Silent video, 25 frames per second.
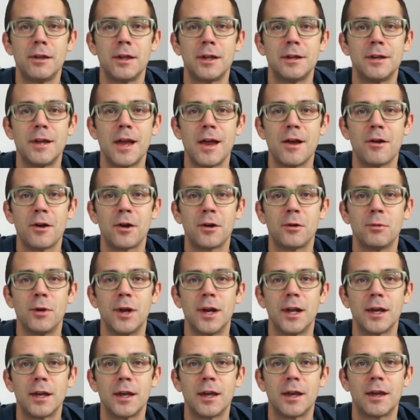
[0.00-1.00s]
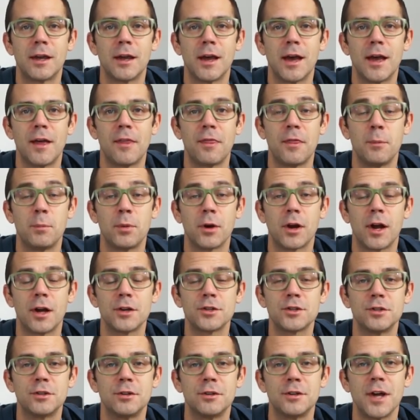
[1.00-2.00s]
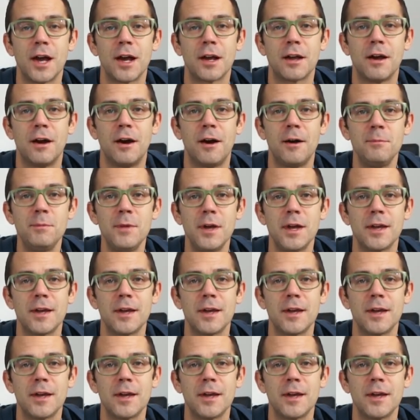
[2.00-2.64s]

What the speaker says: at ericrennick@thepercussioner.com,